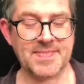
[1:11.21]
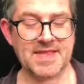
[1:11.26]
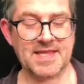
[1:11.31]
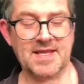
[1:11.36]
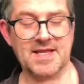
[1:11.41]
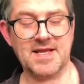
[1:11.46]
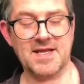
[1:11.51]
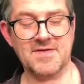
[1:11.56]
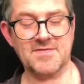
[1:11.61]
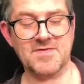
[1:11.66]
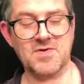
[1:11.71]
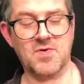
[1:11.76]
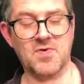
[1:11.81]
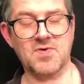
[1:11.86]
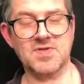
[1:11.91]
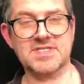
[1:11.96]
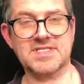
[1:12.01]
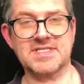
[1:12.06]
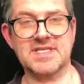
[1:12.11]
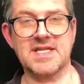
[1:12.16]
and of
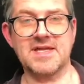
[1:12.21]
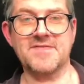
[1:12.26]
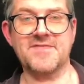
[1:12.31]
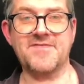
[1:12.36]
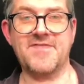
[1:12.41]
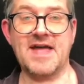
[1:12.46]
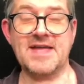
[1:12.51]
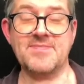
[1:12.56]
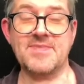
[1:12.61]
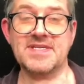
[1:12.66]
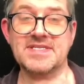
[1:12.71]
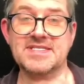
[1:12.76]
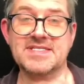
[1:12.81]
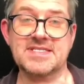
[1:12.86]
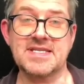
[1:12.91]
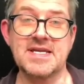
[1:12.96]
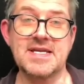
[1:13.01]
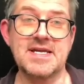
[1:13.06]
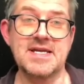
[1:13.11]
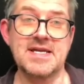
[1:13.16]
course the famous
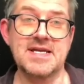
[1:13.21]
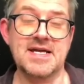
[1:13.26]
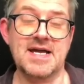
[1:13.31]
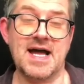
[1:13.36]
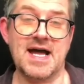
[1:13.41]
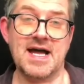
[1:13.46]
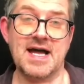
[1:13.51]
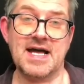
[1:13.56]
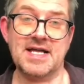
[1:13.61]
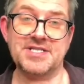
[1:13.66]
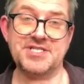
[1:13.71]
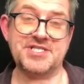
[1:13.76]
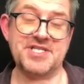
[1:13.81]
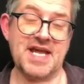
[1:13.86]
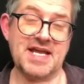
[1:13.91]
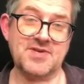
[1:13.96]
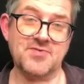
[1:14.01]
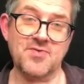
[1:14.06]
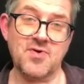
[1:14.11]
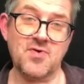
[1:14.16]

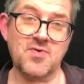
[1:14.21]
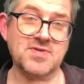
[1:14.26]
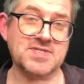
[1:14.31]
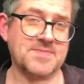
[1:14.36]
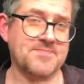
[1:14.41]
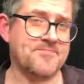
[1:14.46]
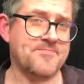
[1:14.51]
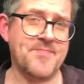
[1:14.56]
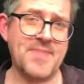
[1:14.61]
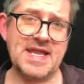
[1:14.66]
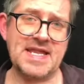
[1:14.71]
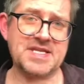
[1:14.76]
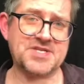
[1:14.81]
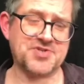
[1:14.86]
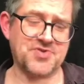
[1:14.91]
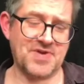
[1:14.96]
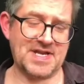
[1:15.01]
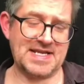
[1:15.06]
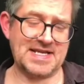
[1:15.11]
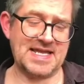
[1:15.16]
generals and
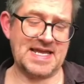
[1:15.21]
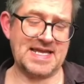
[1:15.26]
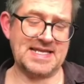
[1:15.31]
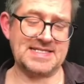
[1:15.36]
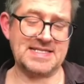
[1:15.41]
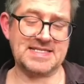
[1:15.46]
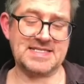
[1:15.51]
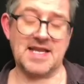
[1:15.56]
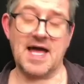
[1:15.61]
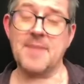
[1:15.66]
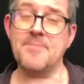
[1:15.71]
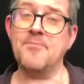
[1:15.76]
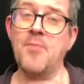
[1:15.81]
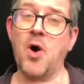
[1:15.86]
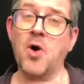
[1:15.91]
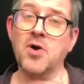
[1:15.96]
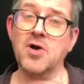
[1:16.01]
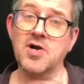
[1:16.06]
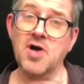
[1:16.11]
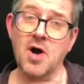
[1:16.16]
military leaders like
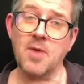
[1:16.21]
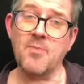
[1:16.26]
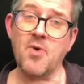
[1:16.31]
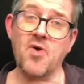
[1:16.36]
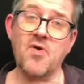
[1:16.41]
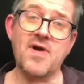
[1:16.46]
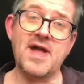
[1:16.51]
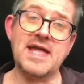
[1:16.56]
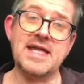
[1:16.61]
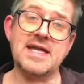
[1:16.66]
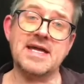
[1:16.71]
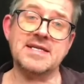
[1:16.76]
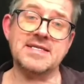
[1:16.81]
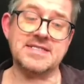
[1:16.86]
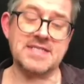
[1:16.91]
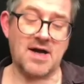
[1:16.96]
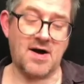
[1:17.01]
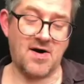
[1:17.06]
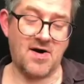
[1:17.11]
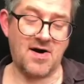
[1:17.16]
Montgomery and
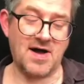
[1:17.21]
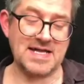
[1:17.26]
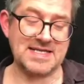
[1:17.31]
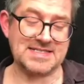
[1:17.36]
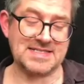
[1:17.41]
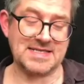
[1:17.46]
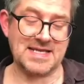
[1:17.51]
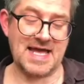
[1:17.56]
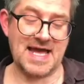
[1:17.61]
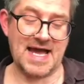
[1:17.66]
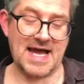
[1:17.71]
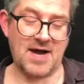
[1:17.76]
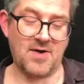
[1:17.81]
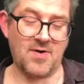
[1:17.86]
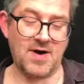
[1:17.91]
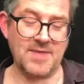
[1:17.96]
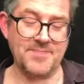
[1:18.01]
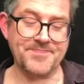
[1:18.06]
Eisenhower.